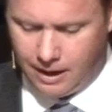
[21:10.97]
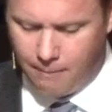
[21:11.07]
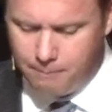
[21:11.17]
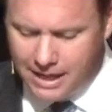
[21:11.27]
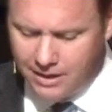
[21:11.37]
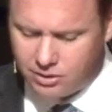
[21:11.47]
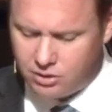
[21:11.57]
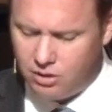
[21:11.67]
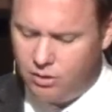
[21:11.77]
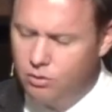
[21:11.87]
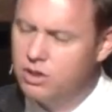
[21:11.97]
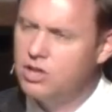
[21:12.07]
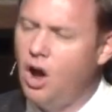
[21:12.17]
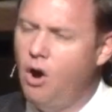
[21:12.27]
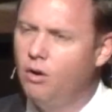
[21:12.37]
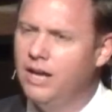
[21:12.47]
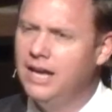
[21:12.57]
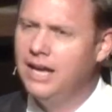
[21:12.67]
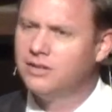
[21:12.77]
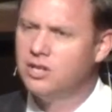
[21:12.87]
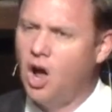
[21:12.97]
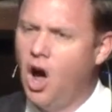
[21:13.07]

a minister who is holy is an